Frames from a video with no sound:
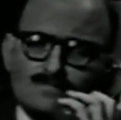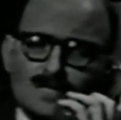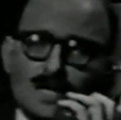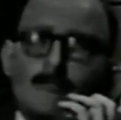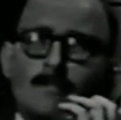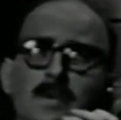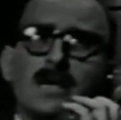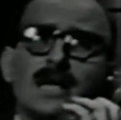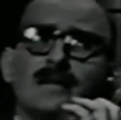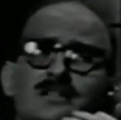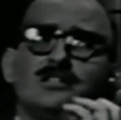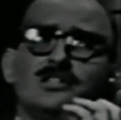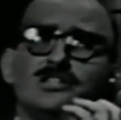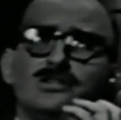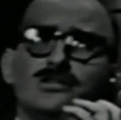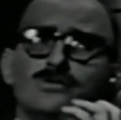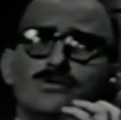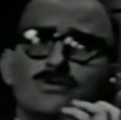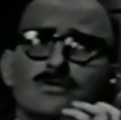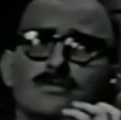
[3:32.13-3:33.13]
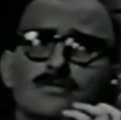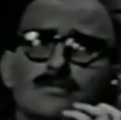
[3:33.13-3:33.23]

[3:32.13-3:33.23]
Compared to you,